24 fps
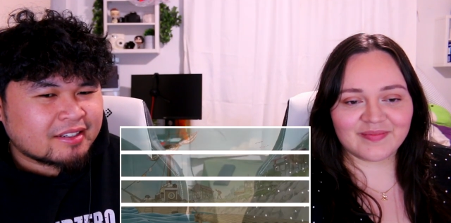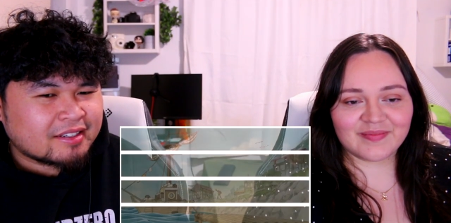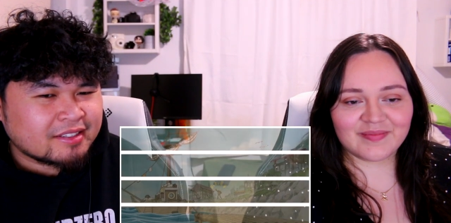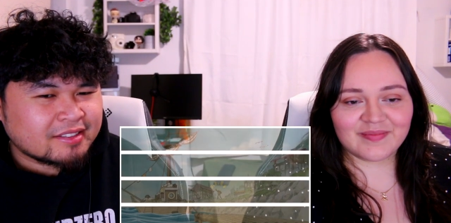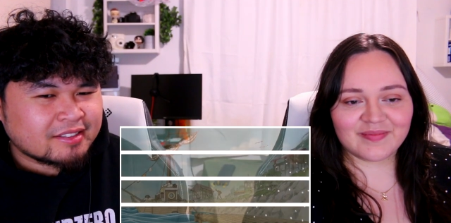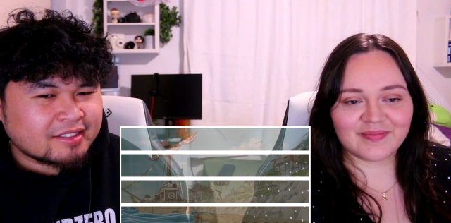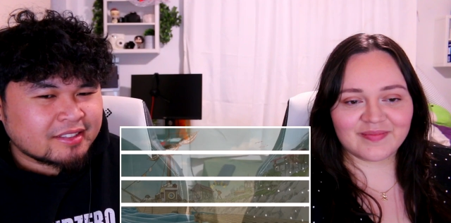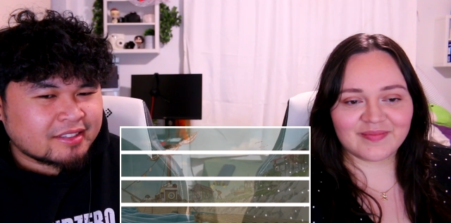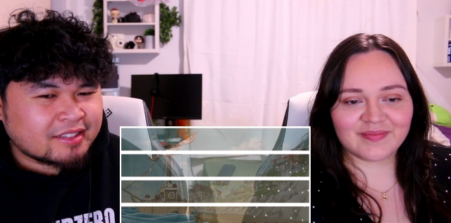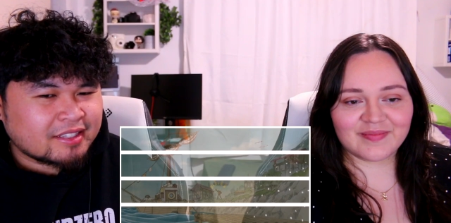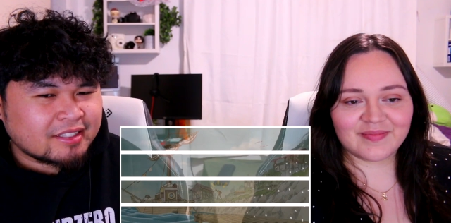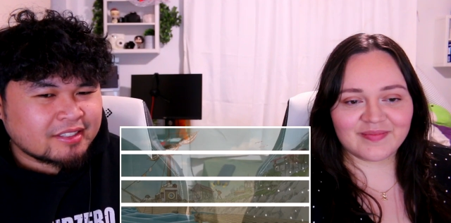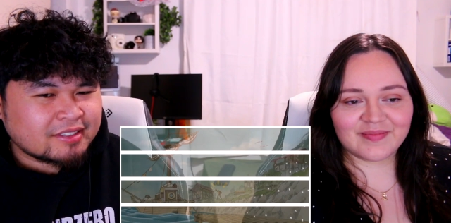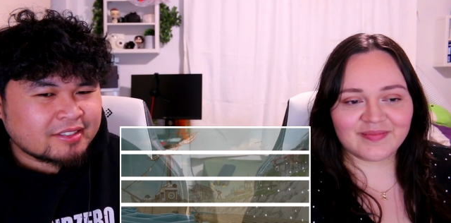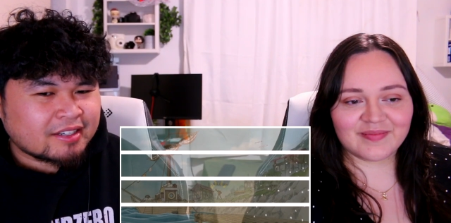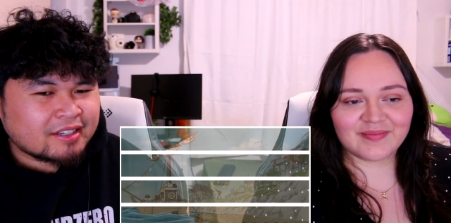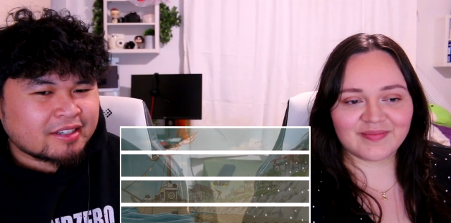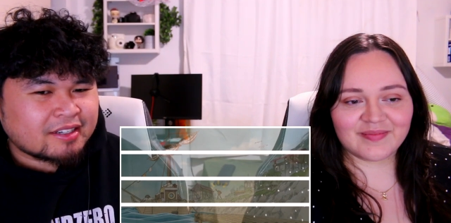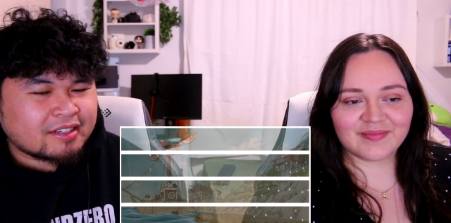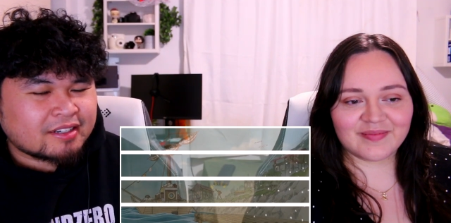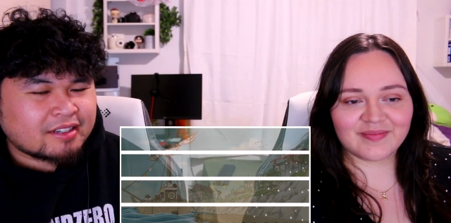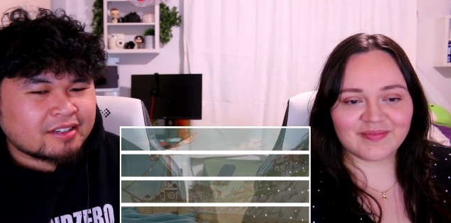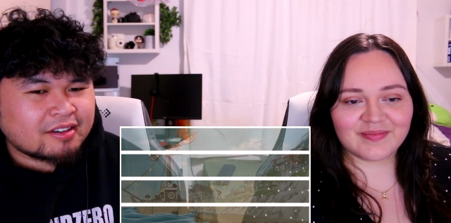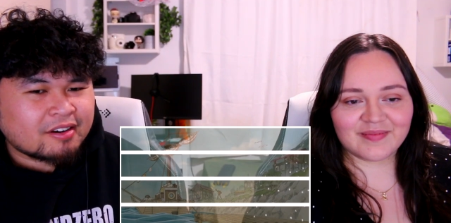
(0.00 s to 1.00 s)
Speaker 1: Cause of this
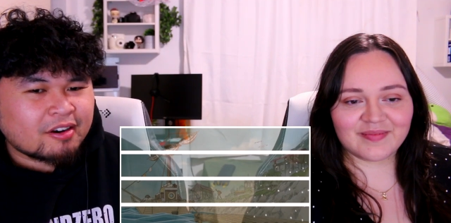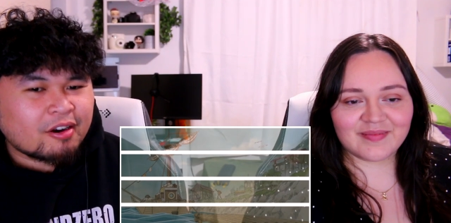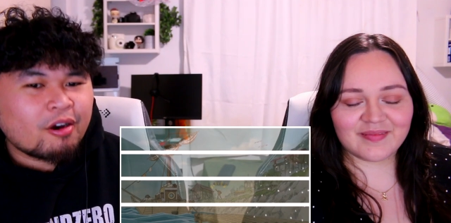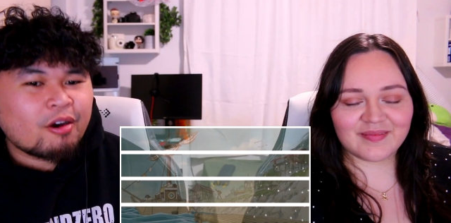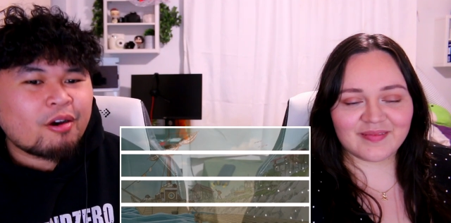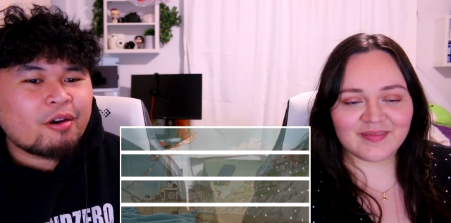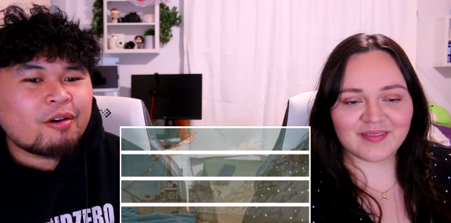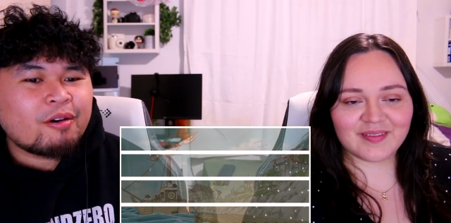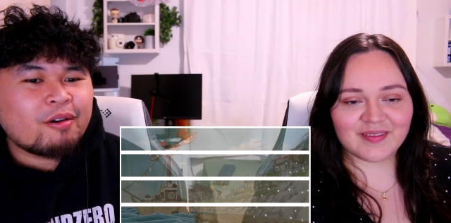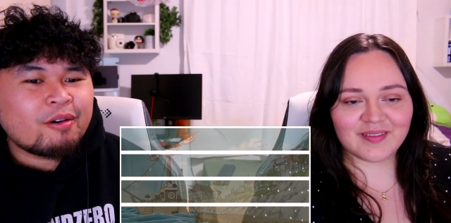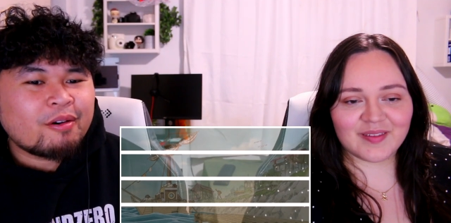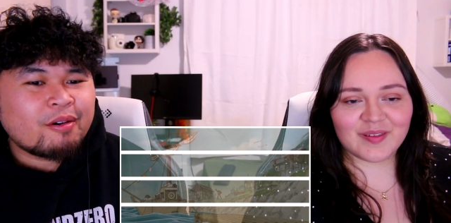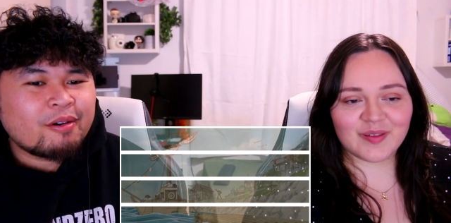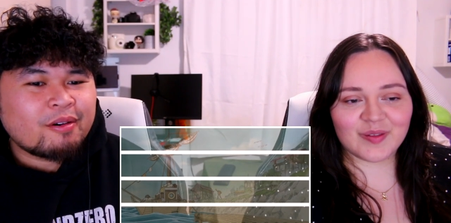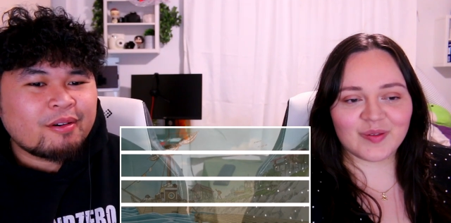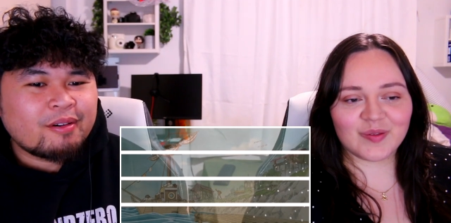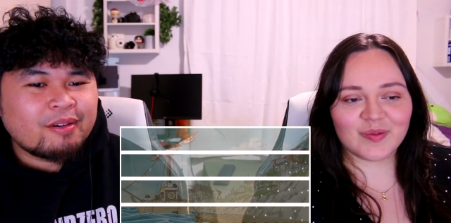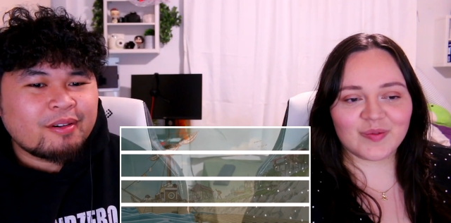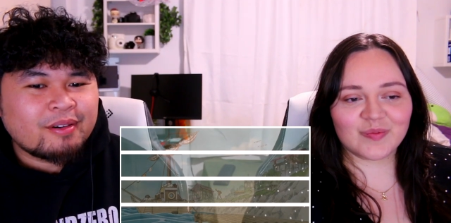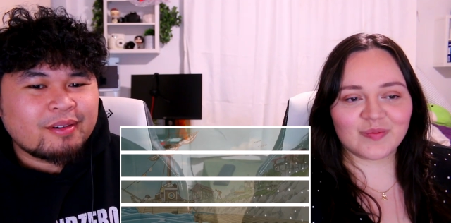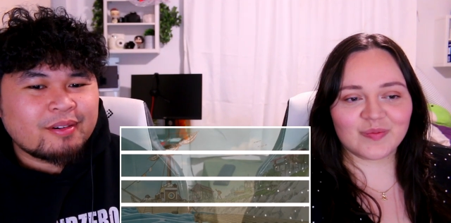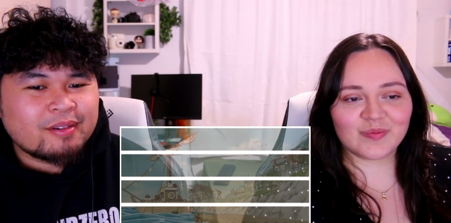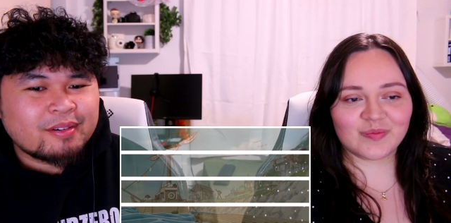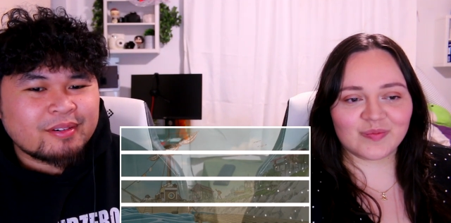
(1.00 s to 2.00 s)
right here.
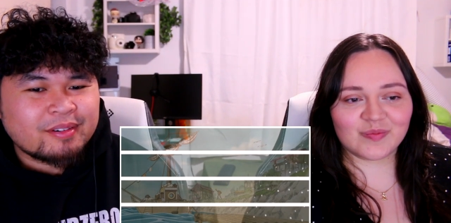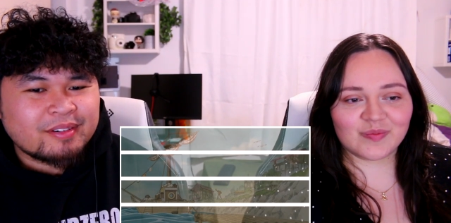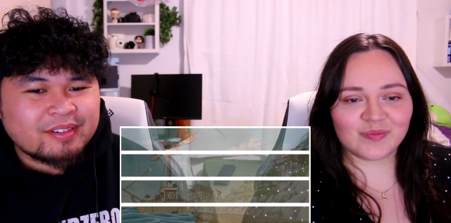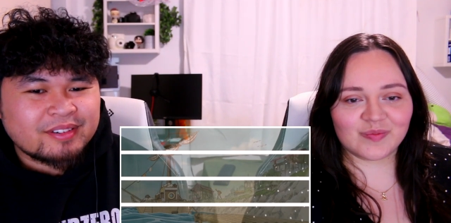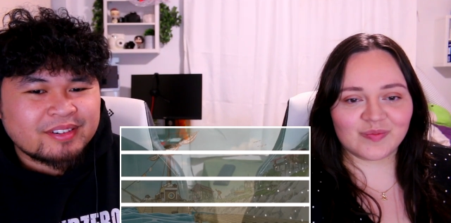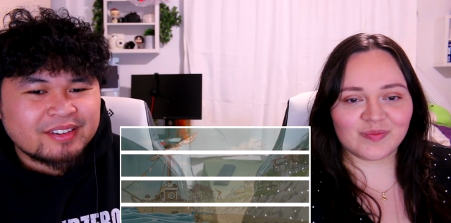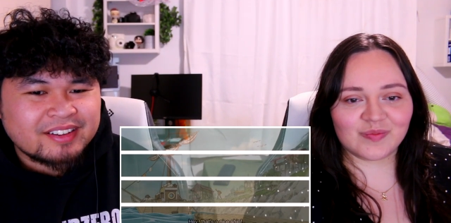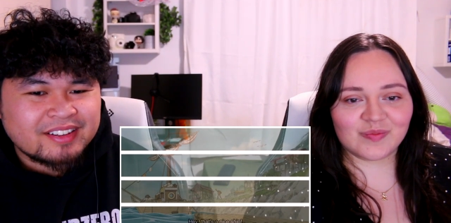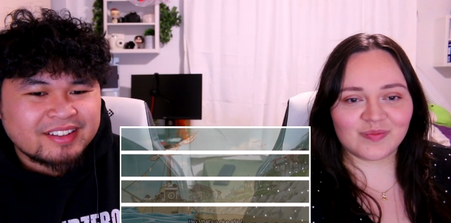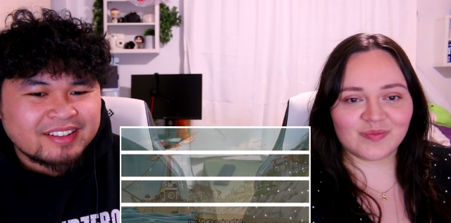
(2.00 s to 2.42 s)
Oh.